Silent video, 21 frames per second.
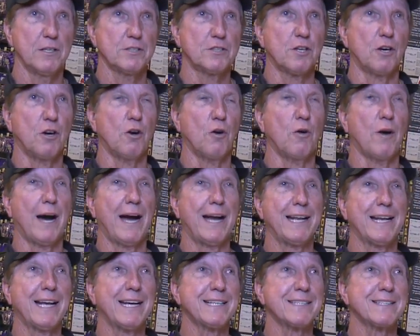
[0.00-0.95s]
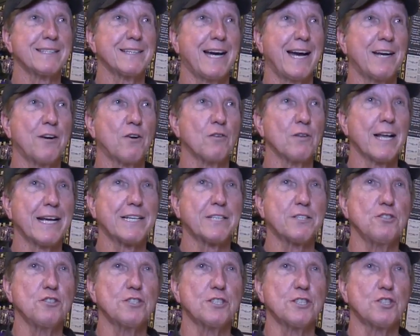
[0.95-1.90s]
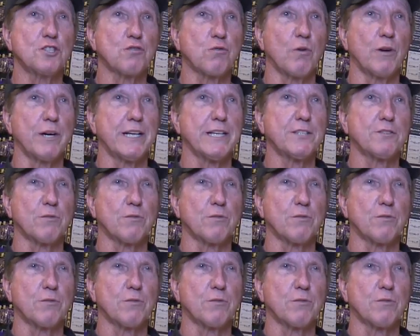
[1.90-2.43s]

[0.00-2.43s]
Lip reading: So I don't like using 20,